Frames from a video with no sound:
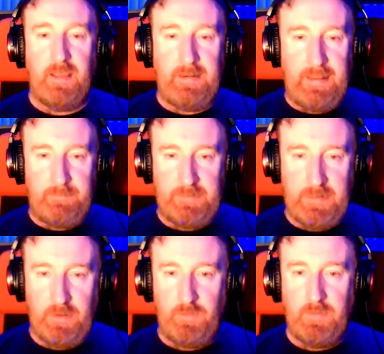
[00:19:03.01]
and let me
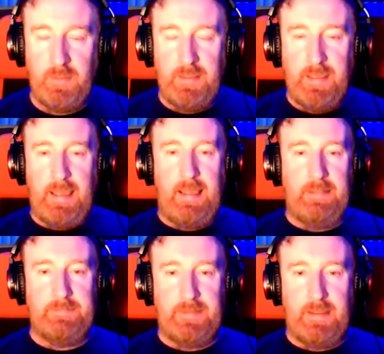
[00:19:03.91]
know.
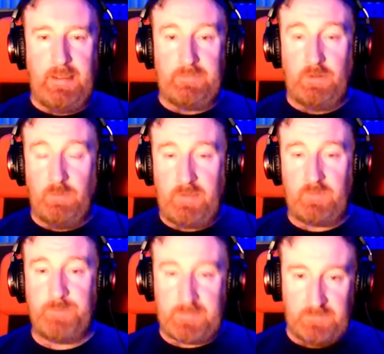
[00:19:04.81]
And as always,
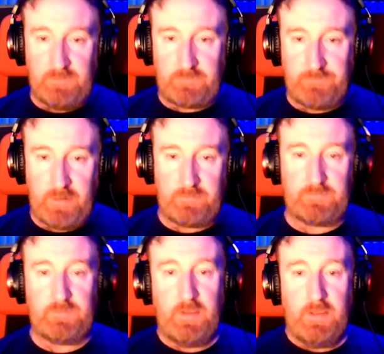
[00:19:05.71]
best of luck, folks.